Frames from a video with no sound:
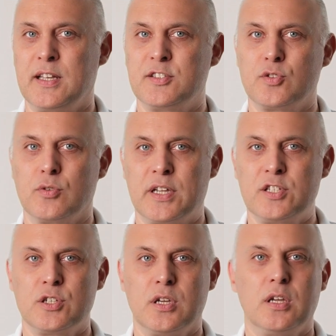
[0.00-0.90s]
Lake
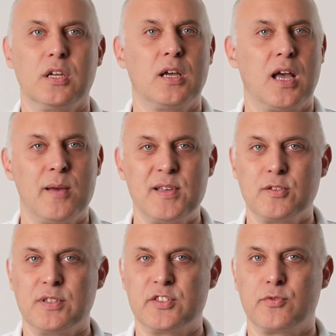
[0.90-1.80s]
Storage,
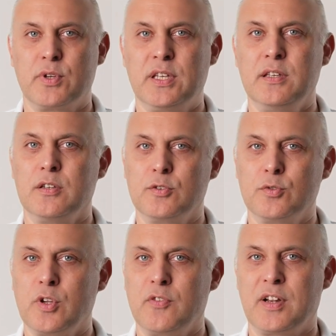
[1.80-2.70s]
Amazon S3,
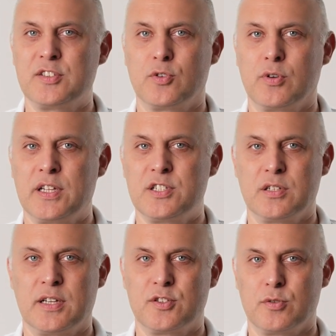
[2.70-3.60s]
Google File Storage,
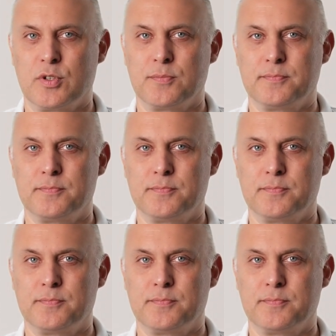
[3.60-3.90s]
and so on.